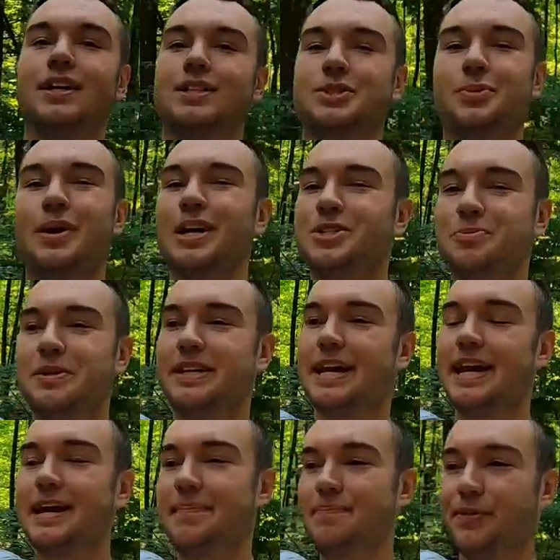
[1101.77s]
to watch me
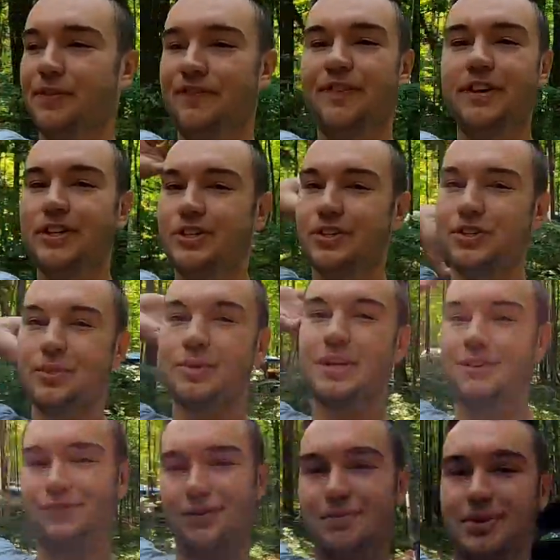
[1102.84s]
camp or fish or do
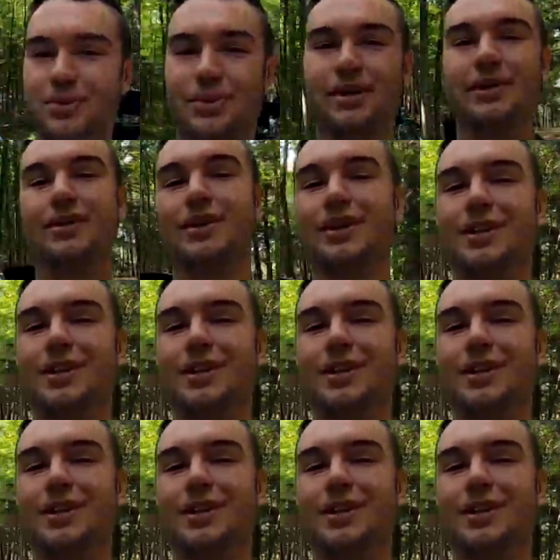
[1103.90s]
whatever I'm doing,